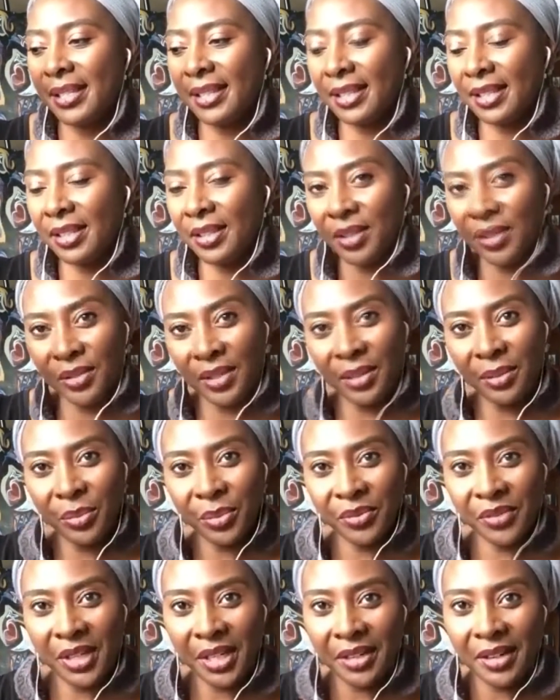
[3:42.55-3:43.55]
that
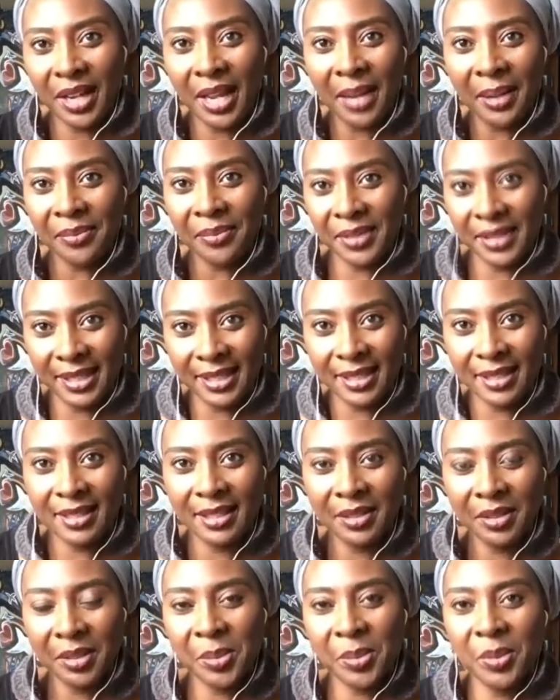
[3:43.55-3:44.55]
were very obvious
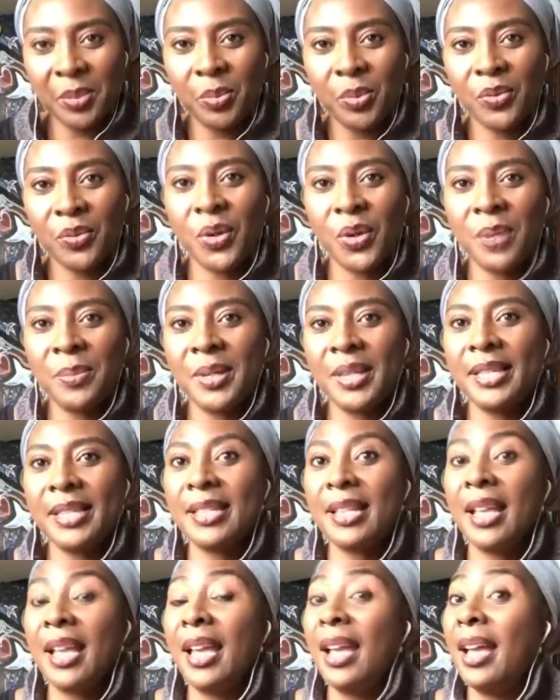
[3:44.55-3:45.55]
in terms of
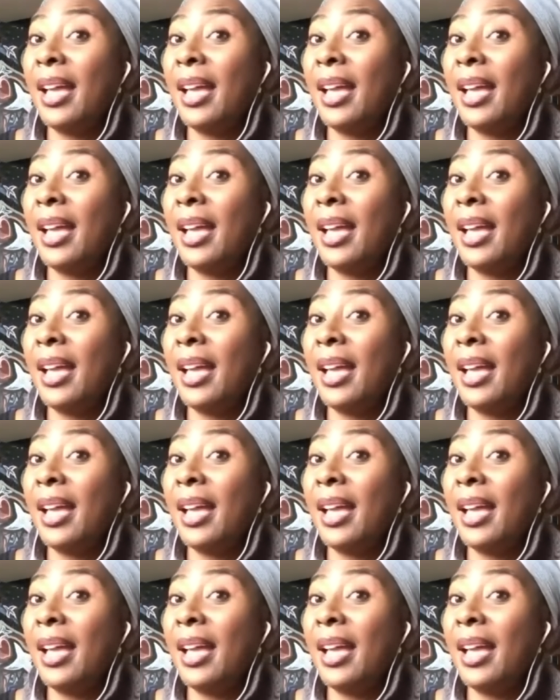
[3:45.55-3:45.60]
performance,